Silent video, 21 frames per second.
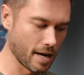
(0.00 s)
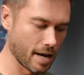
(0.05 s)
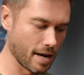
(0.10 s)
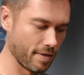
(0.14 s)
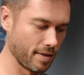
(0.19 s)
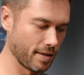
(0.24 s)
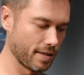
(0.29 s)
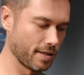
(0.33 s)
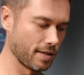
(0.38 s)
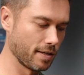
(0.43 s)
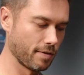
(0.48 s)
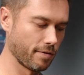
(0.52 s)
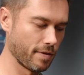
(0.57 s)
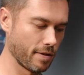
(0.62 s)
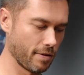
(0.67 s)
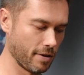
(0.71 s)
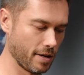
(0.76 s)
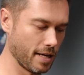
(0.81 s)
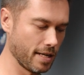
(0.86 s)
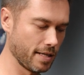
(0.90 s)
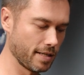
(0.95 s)
And this is
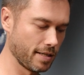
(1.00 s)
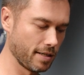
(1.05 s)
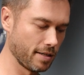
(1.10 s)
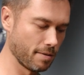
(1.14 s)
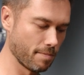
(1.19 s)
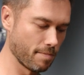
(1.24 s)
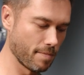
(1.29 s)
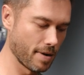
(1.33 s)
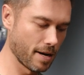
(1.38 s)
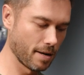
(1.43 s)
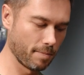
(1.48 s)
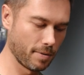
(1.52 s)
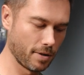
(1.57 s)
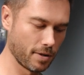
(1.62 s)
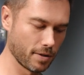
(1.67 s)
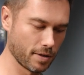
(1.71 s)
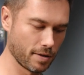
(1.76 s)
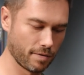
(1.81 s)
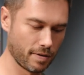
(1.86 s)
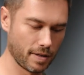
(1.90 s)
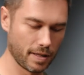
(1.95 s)
very easy to mount
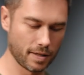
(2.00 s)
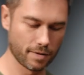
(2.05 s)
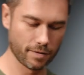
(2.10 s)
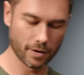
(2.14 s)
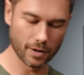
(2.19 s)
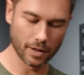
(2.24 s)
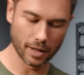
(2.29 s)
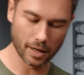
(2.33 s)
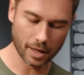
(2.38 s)
because of these very